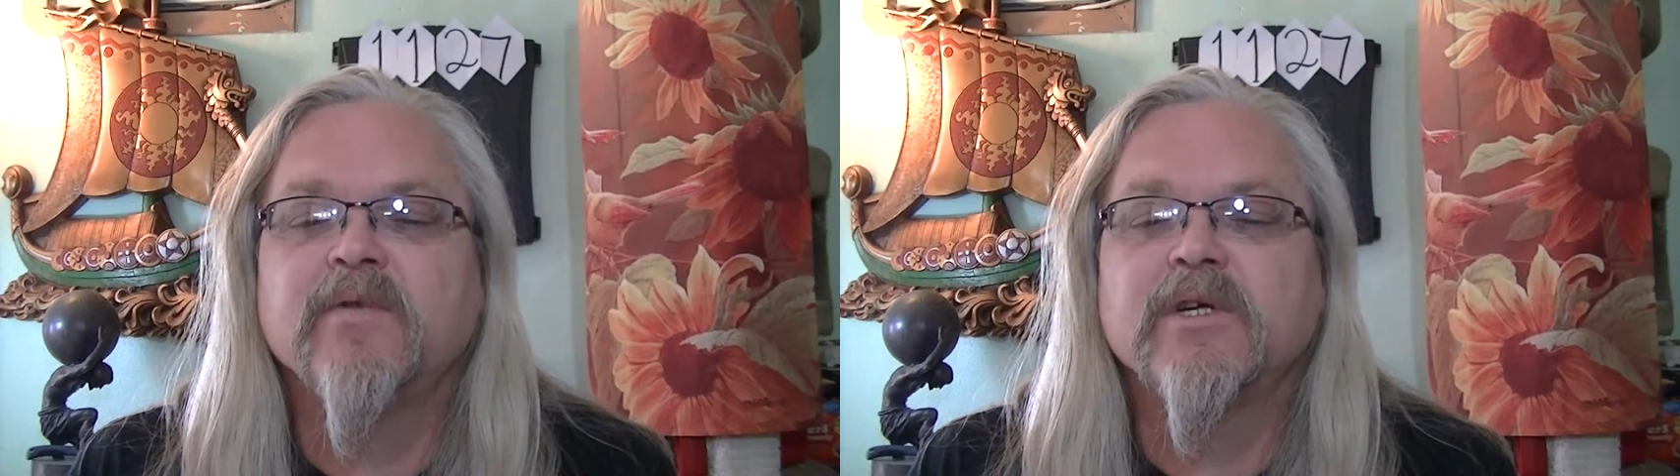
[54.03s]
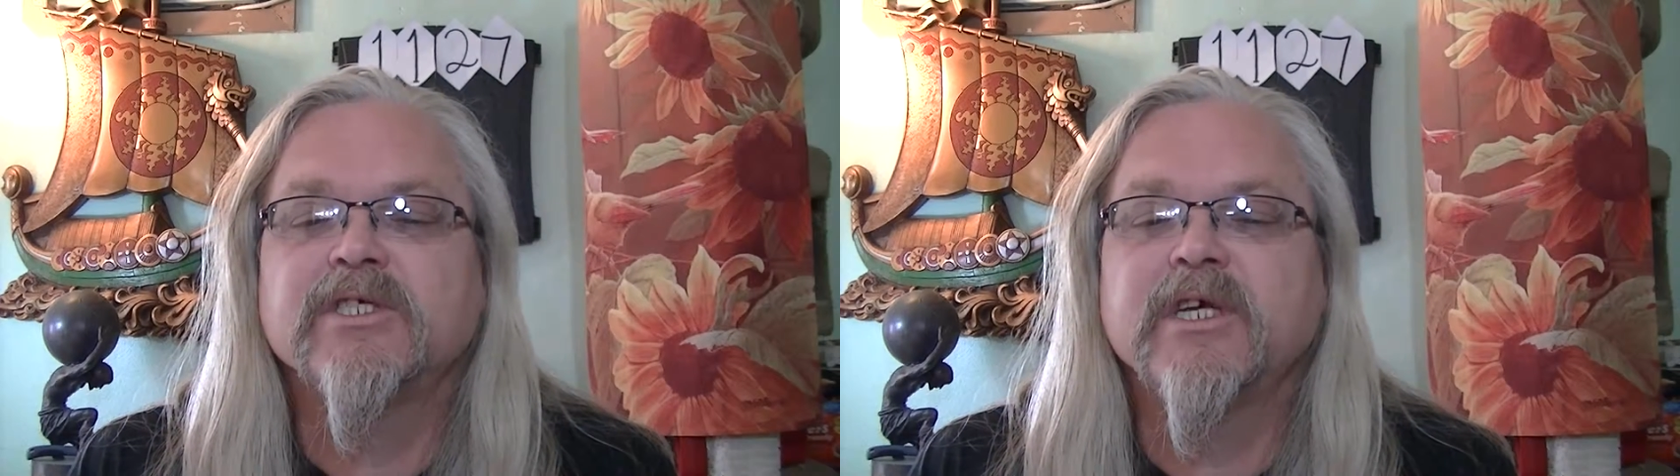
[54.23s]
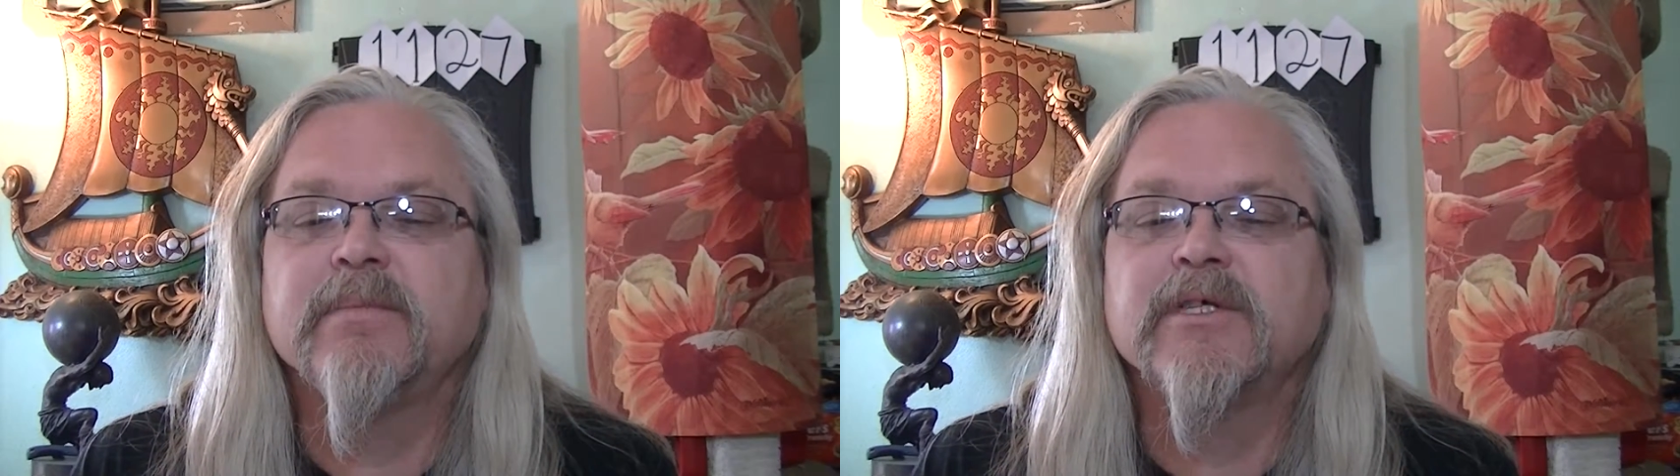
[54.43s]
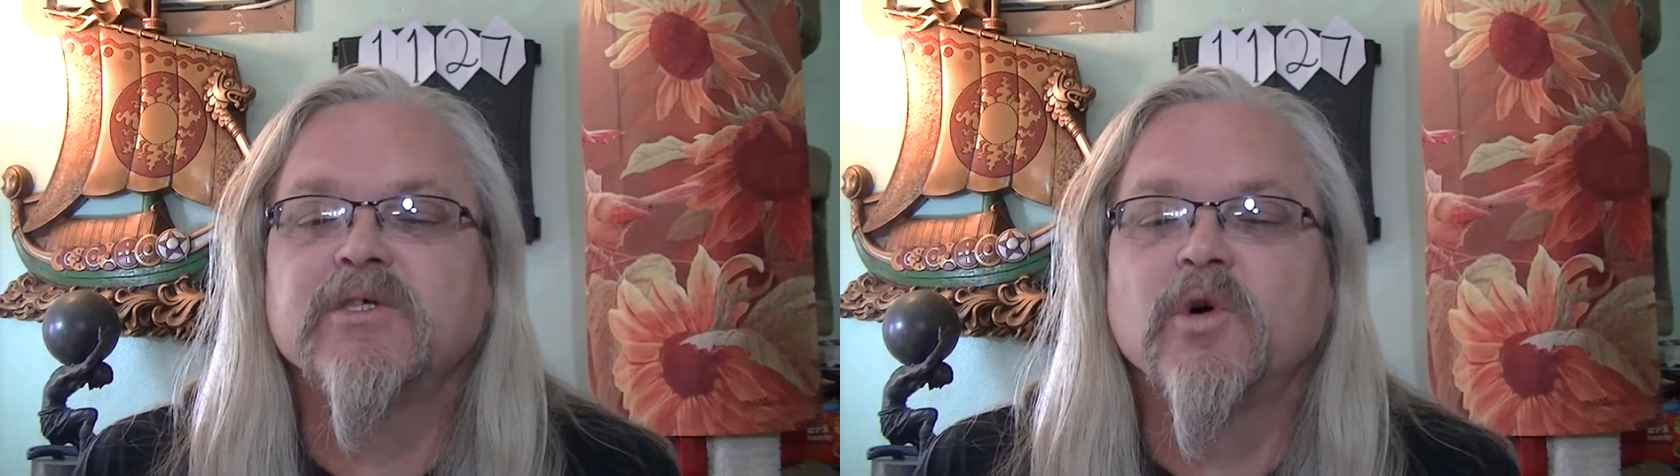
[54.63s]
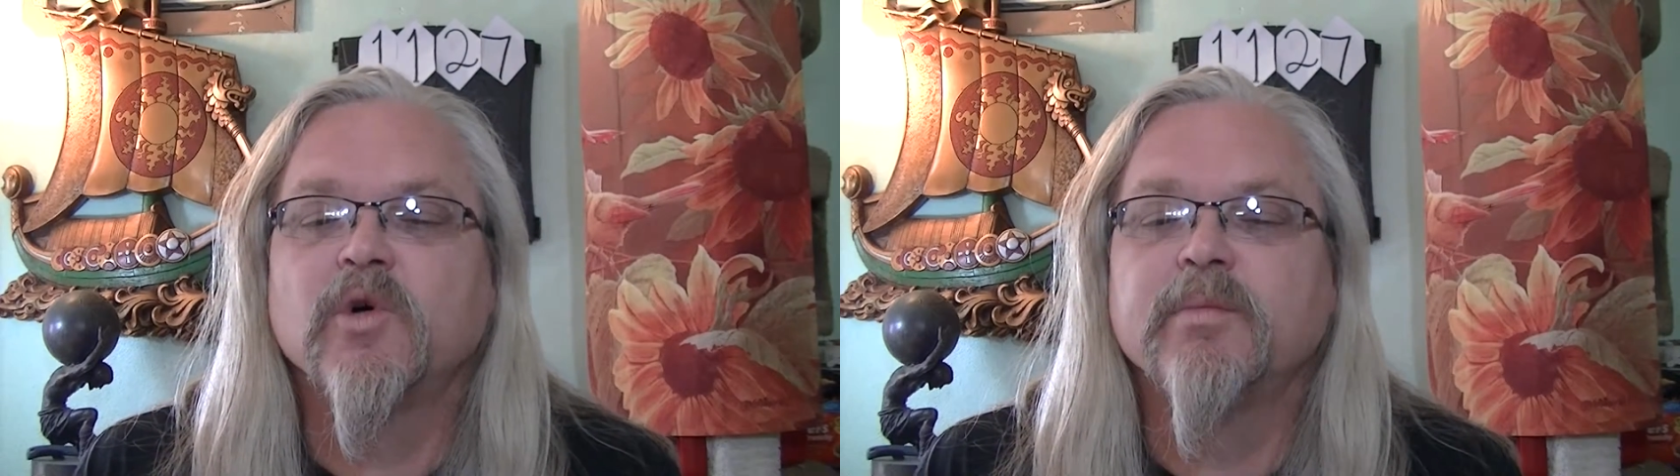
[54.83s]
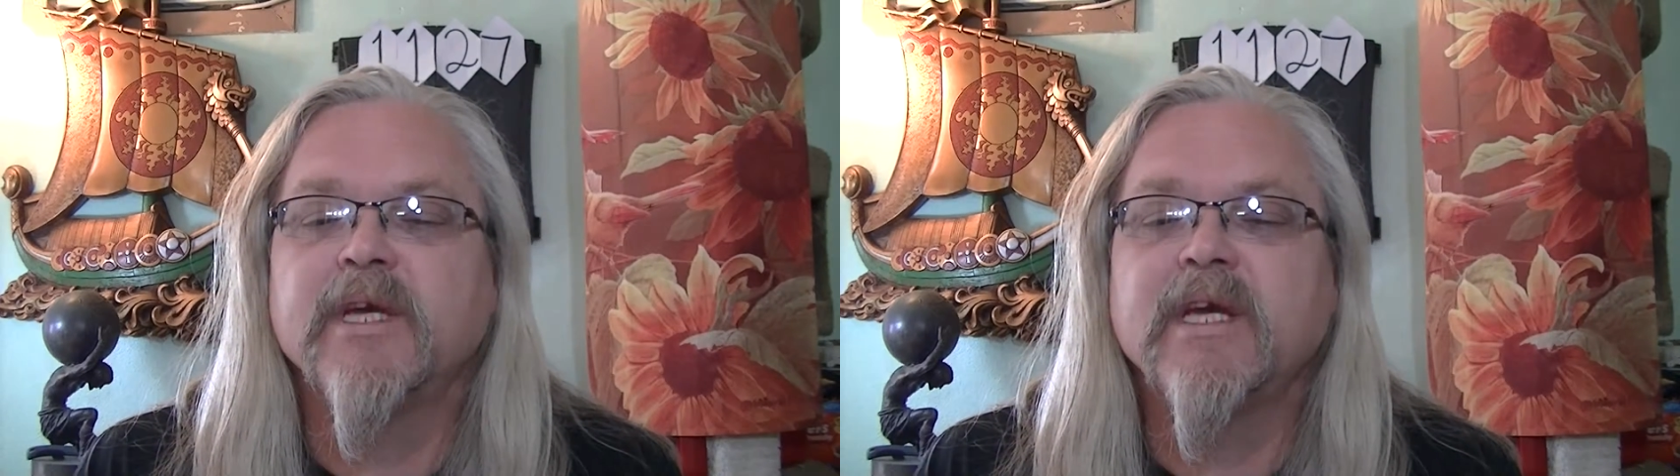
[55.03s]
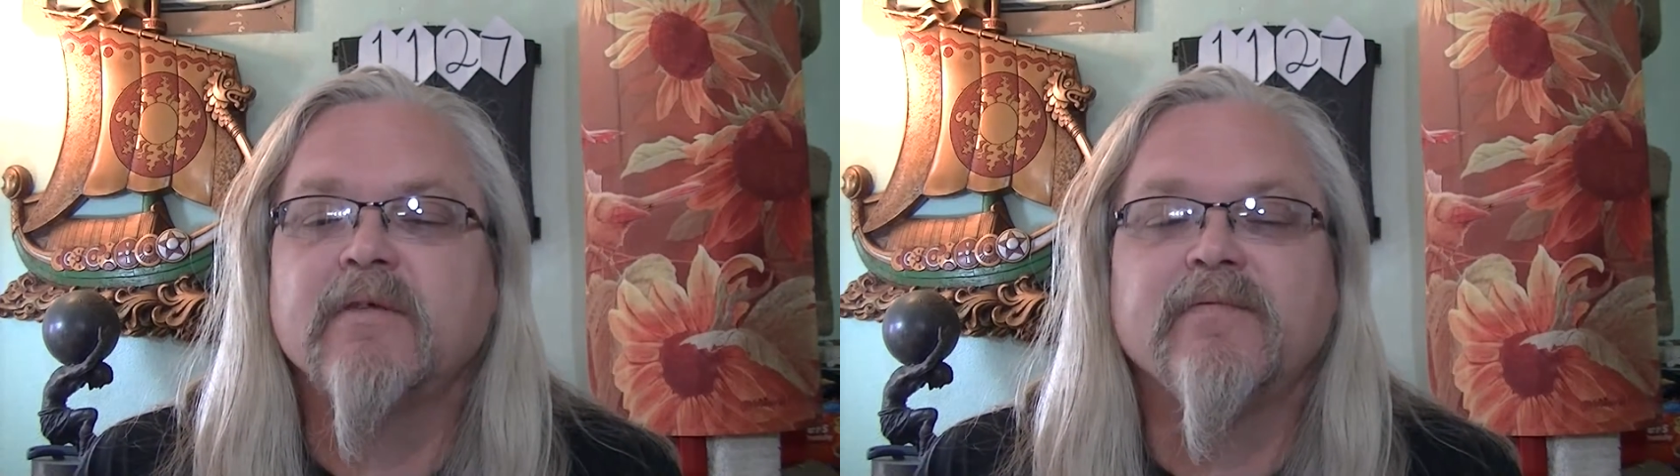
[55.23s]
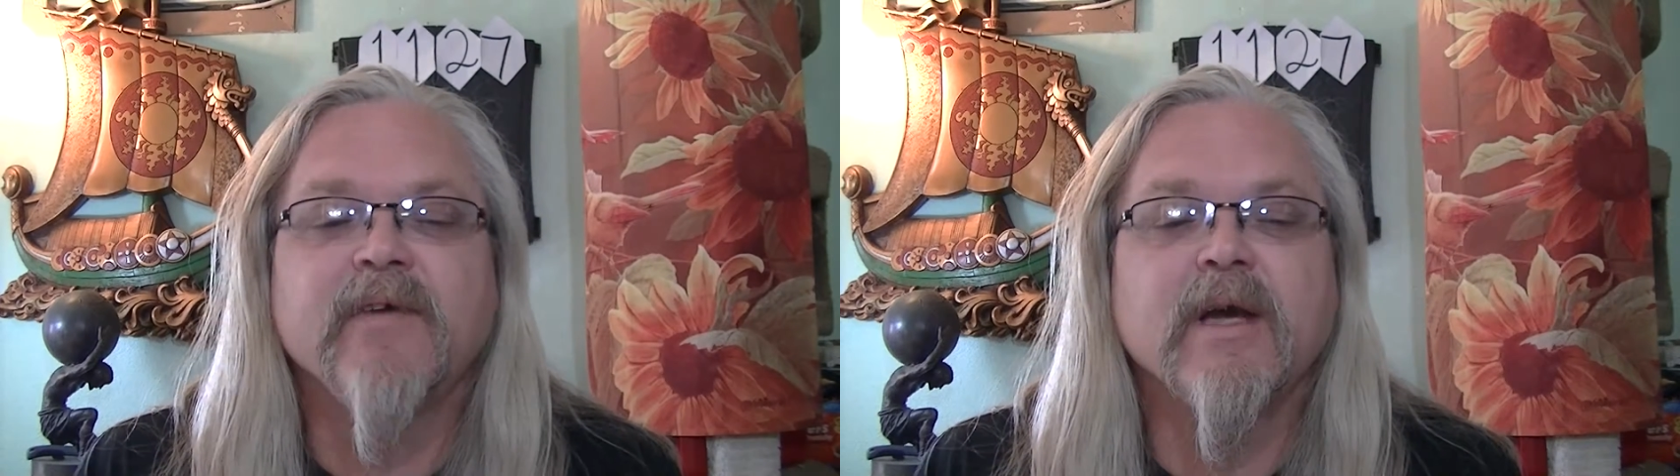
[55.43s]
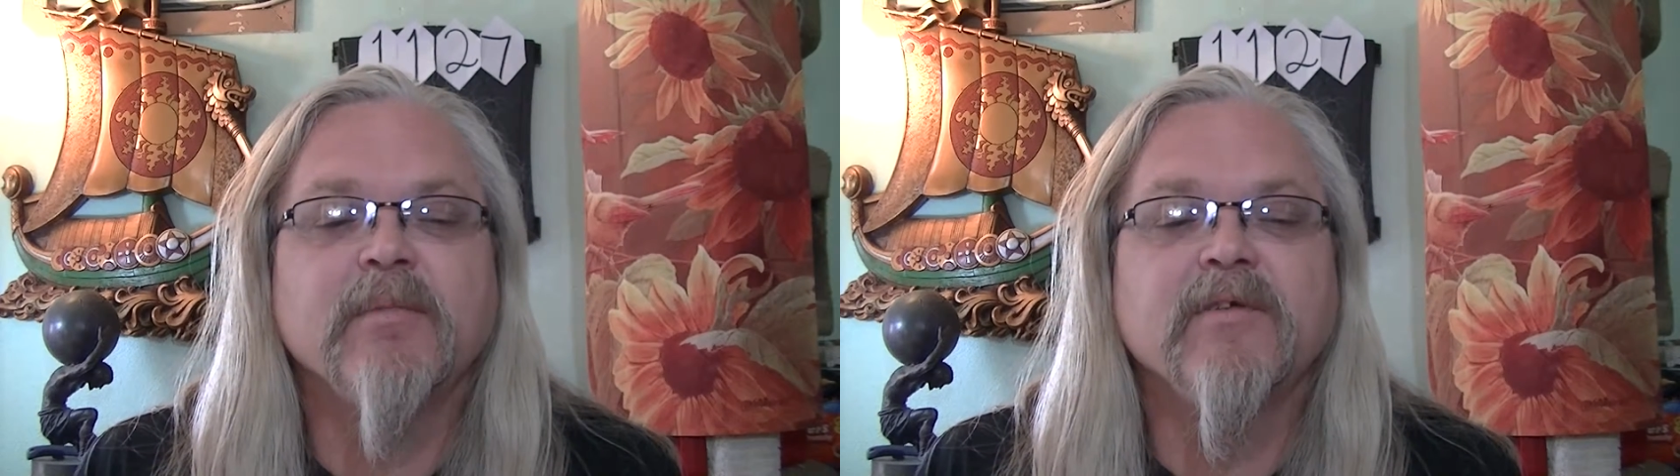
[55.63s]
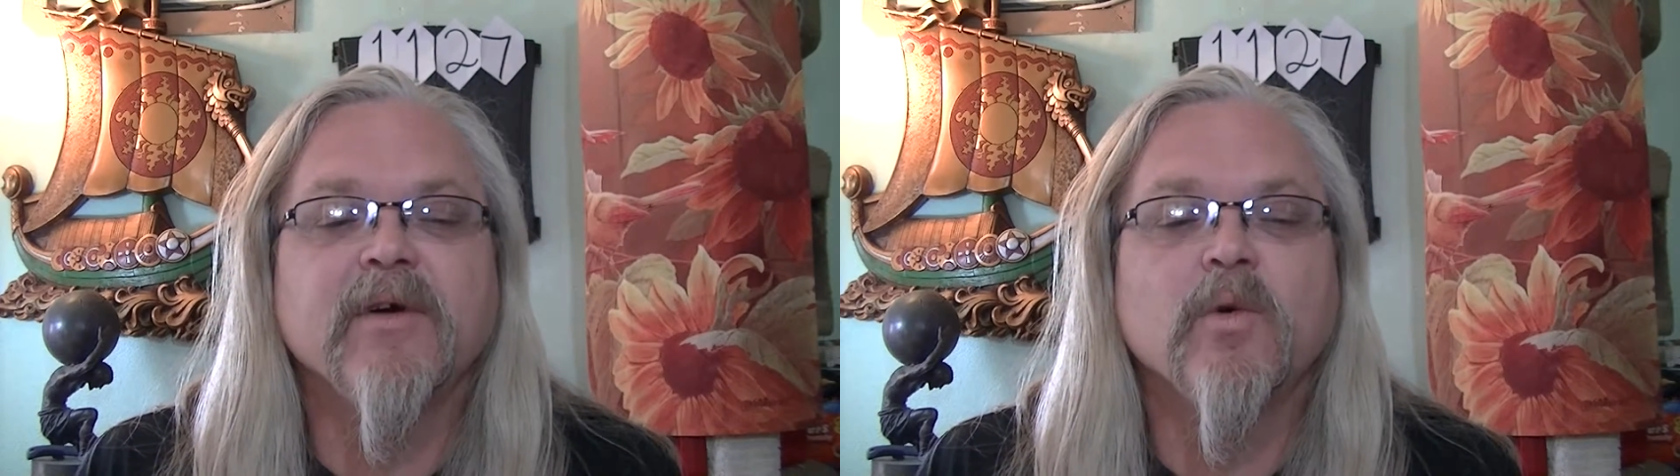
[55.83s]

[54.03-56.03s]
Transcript: Fukushima told me of family